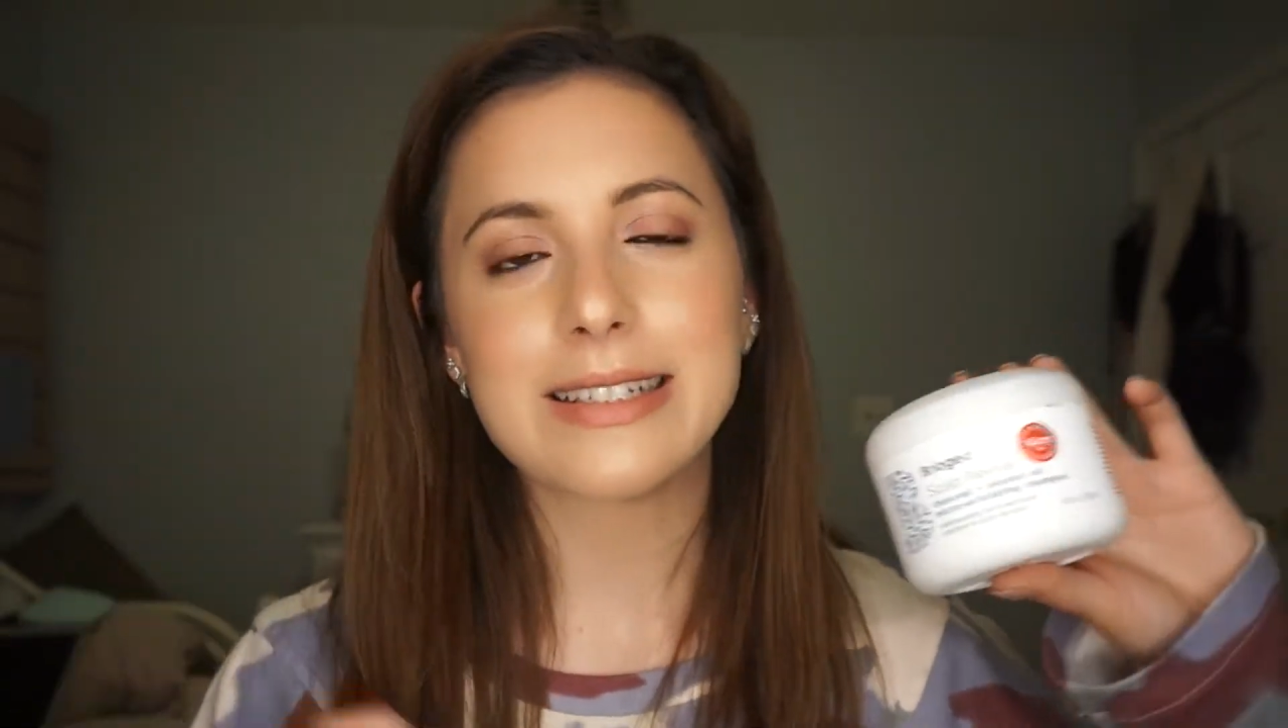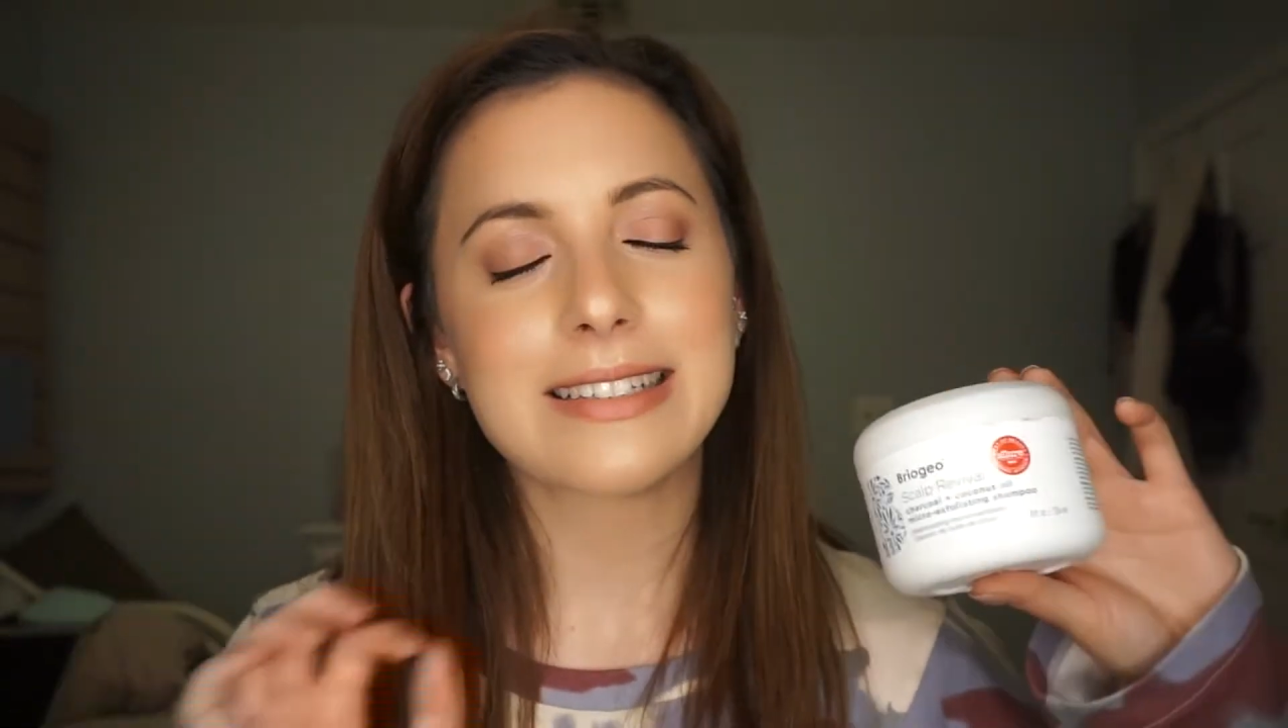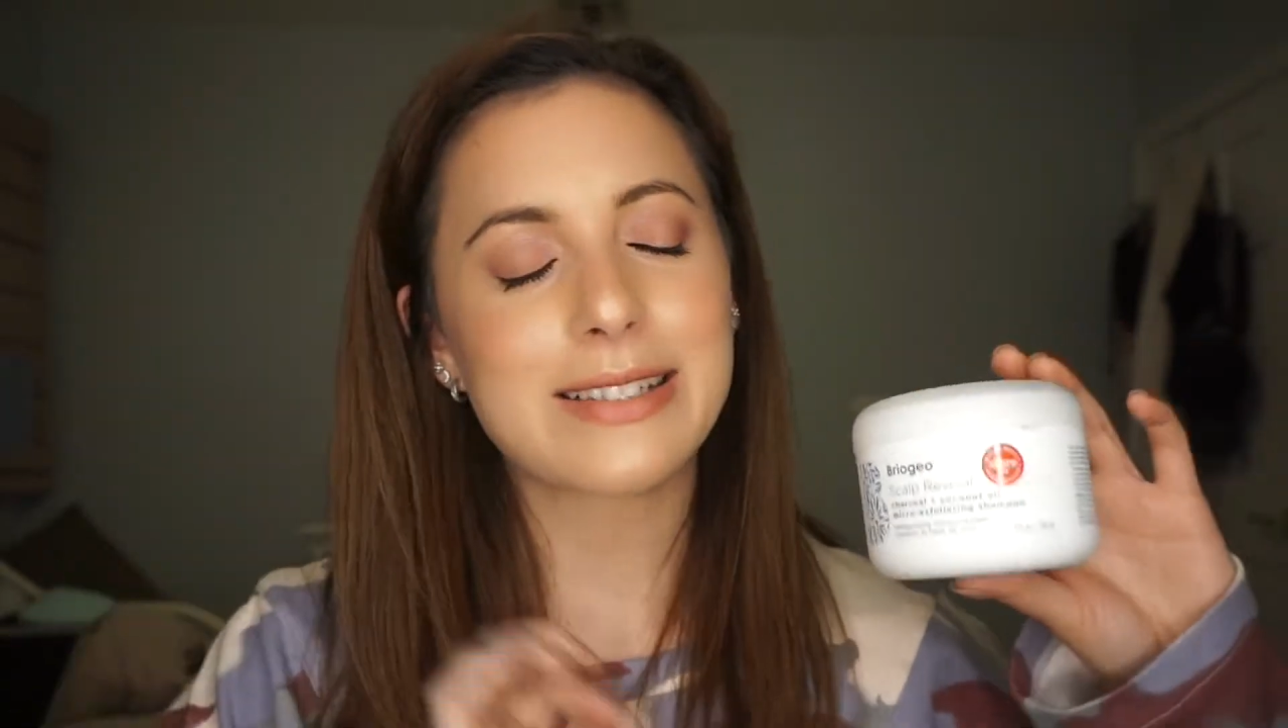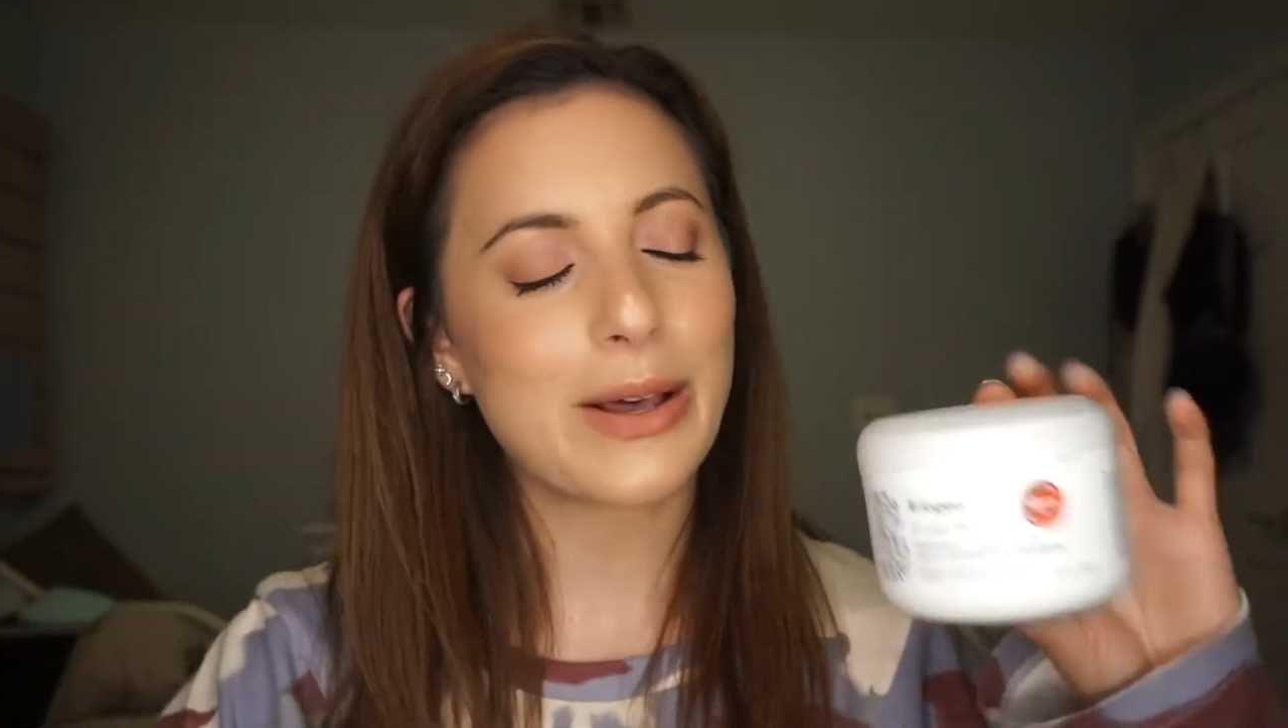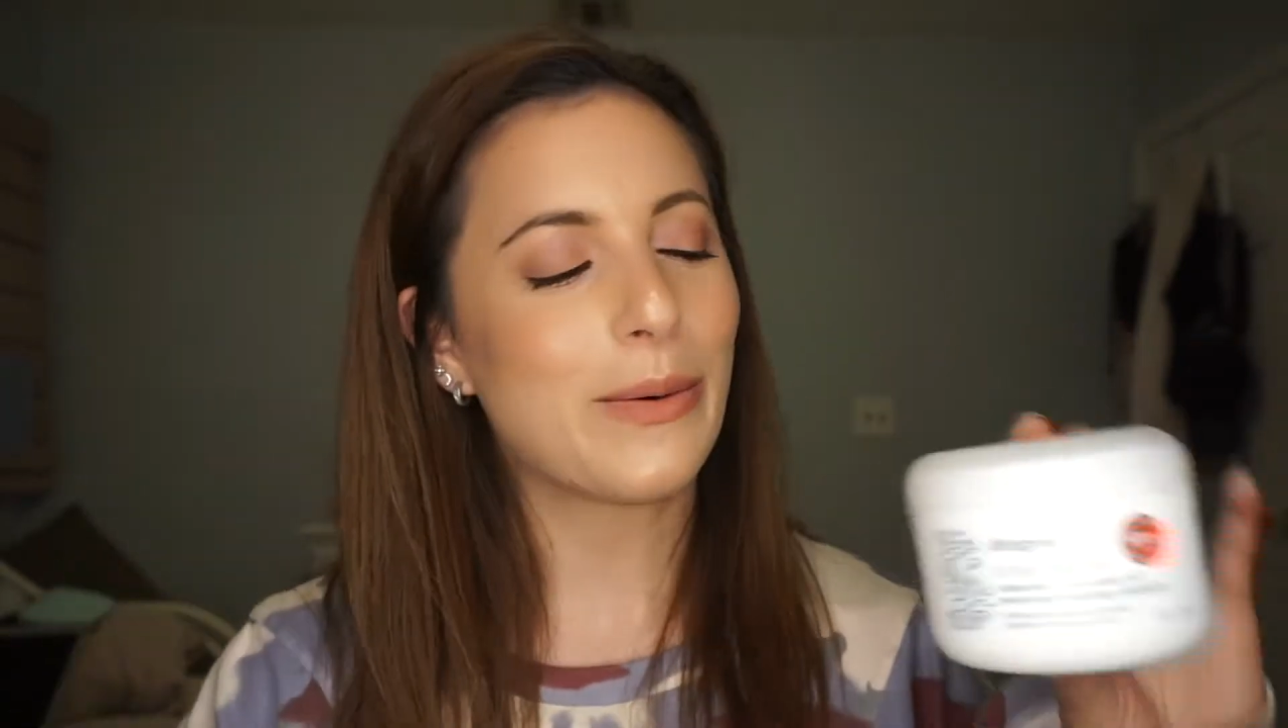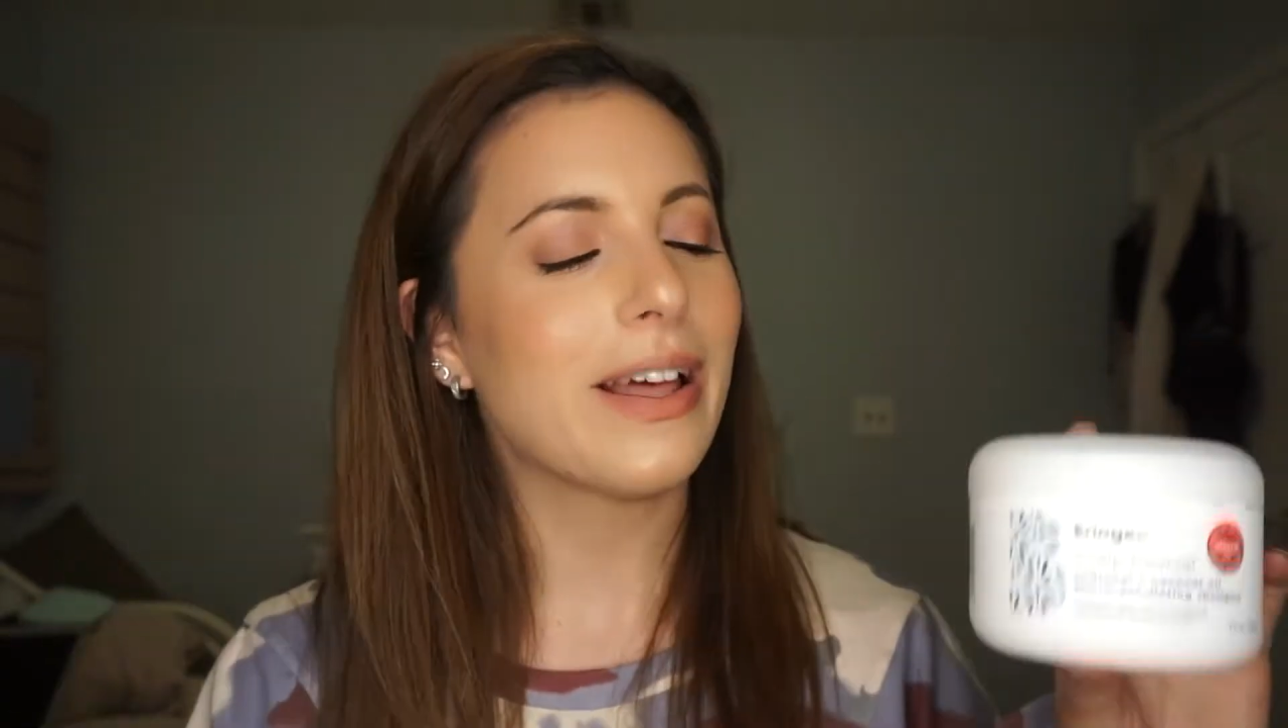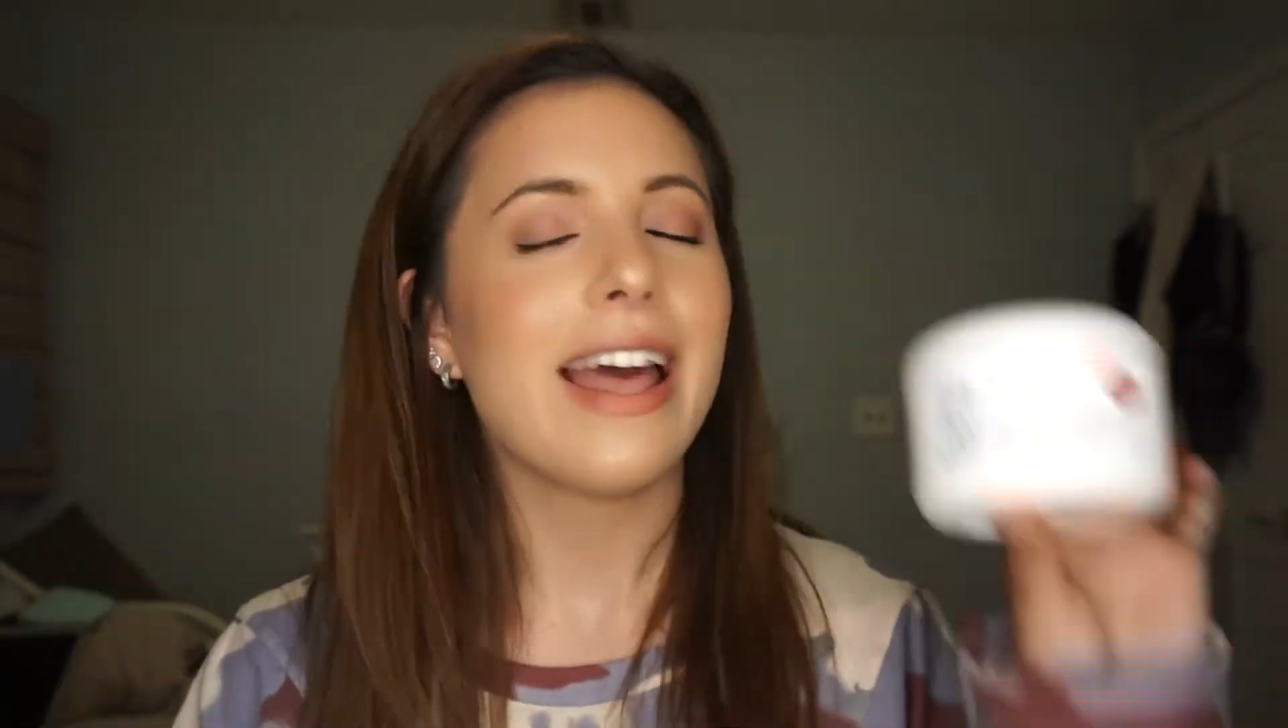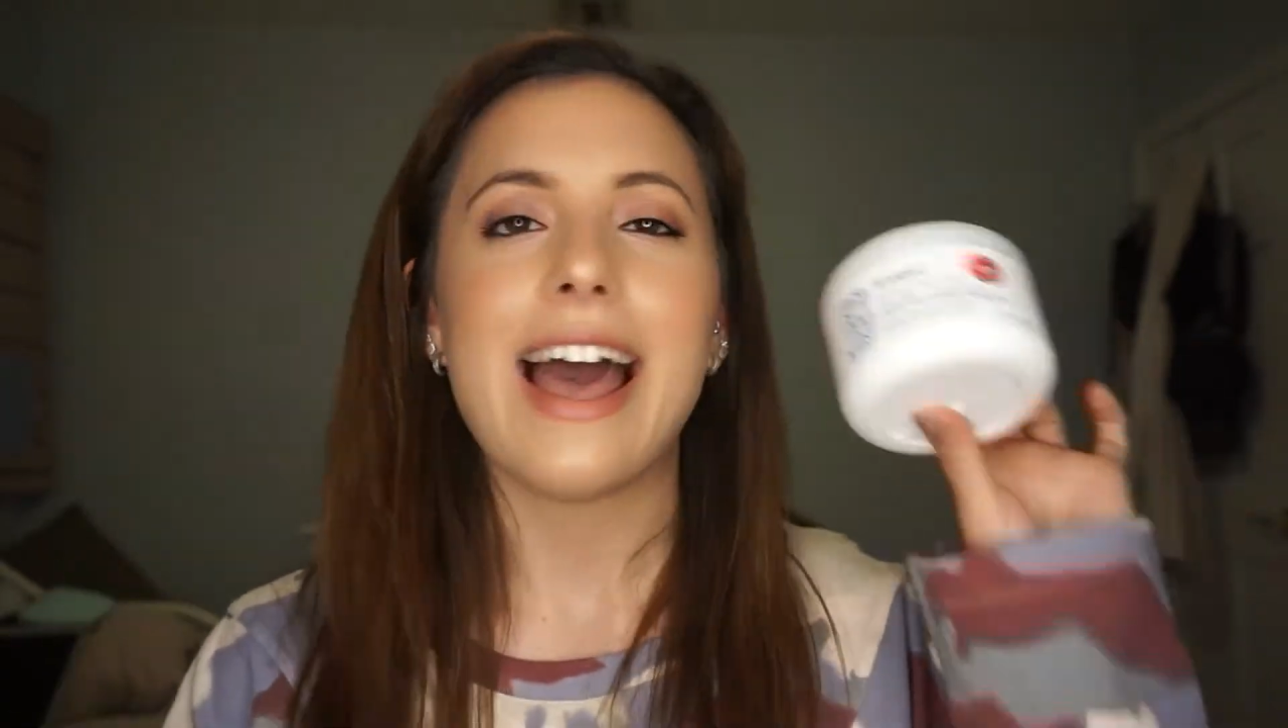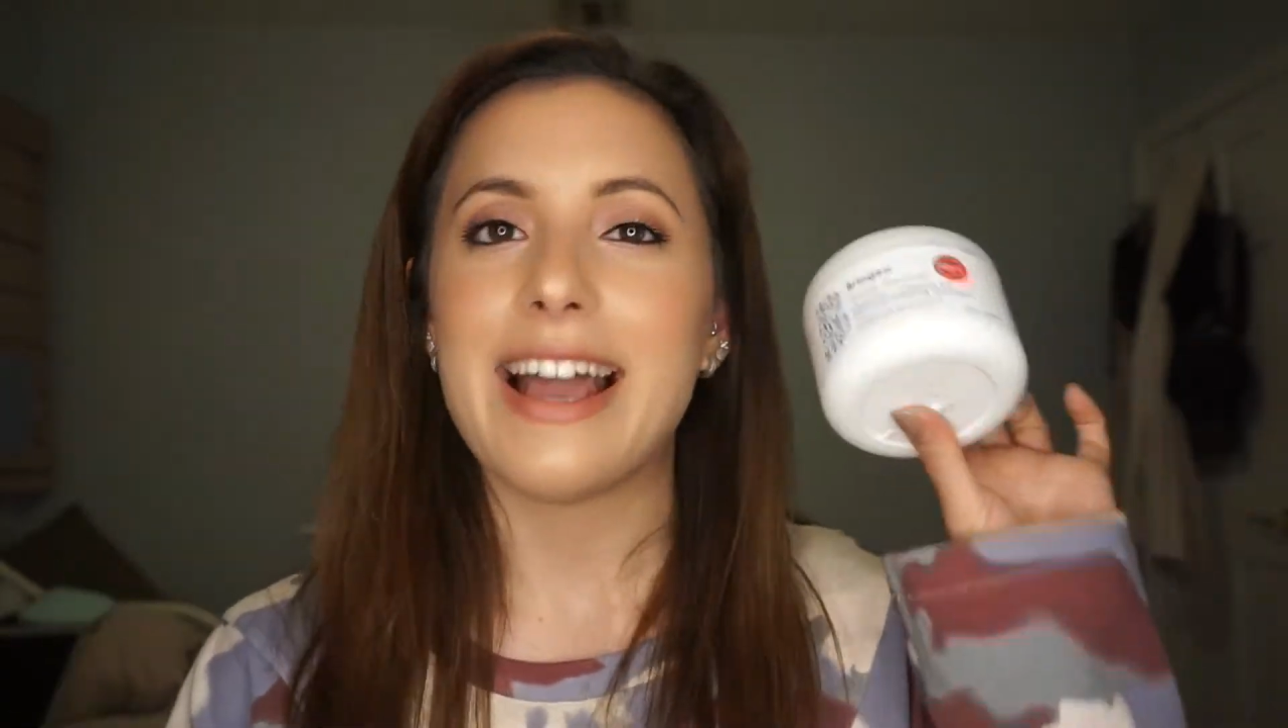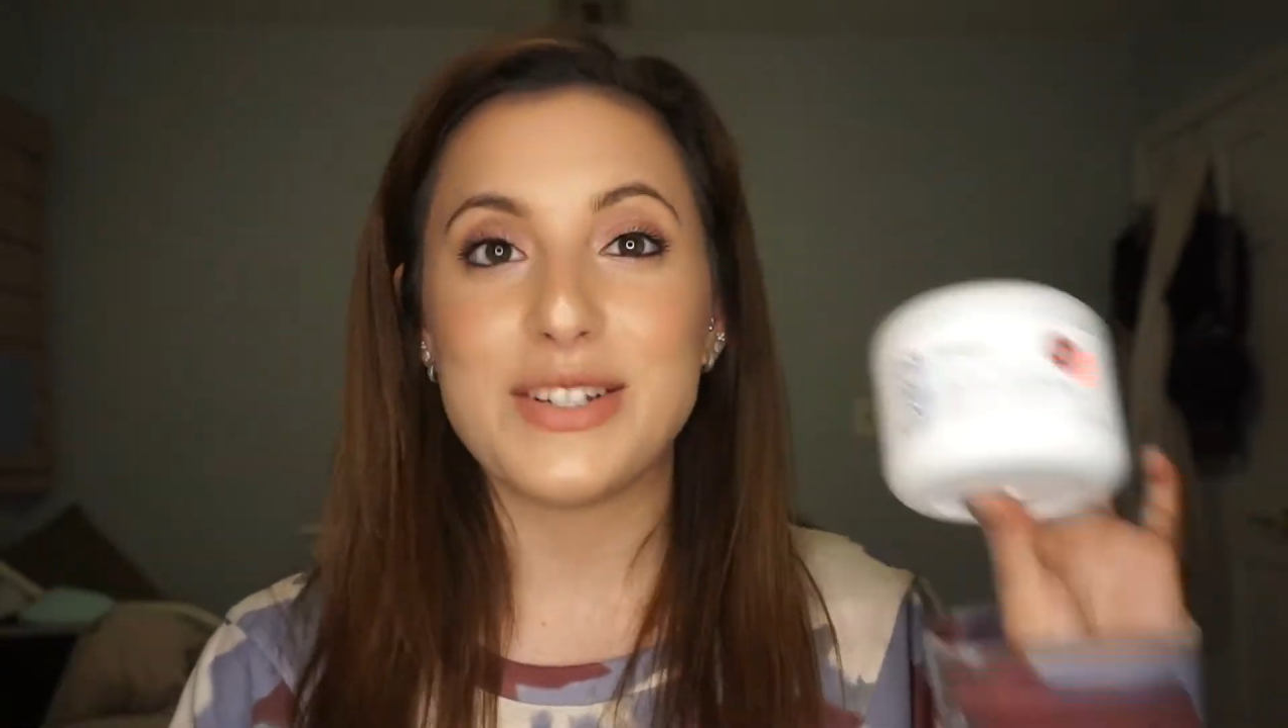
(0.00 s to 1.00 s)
So I